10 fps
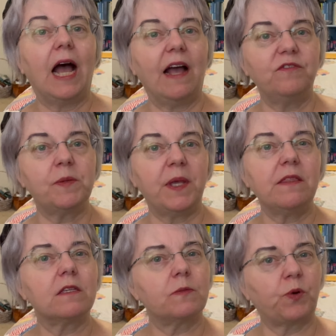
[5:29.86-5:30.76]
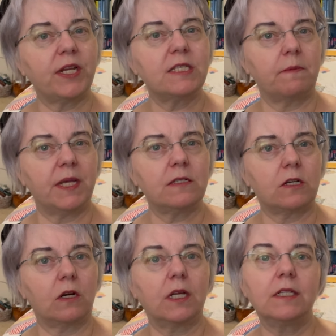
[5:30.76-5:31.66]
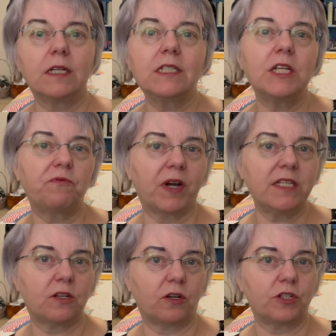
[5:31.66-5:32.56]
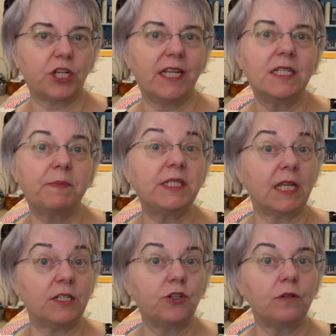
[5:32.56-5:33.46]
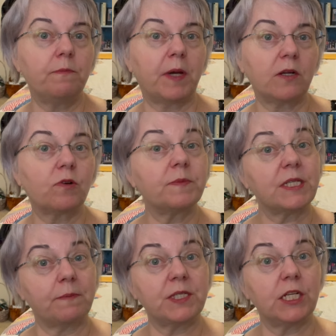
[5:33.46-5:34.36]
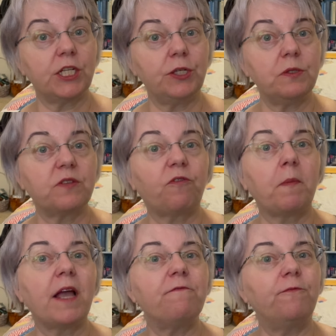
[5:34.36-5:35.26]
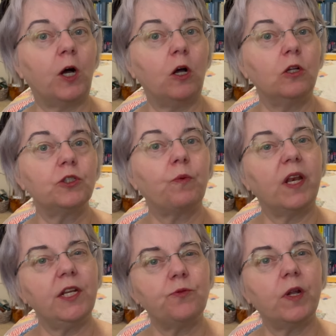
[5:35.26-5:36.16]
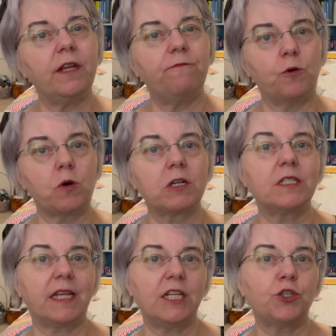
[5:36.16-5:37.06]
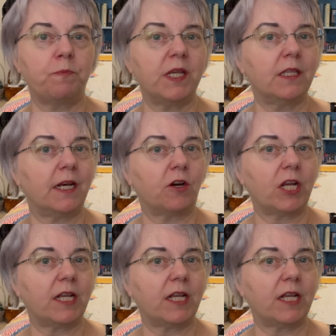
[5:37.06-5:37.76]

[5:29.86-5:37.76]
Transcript: I've spent the spring semester conducting research into potential Buckram substitutes for my fall 2024 stage millinery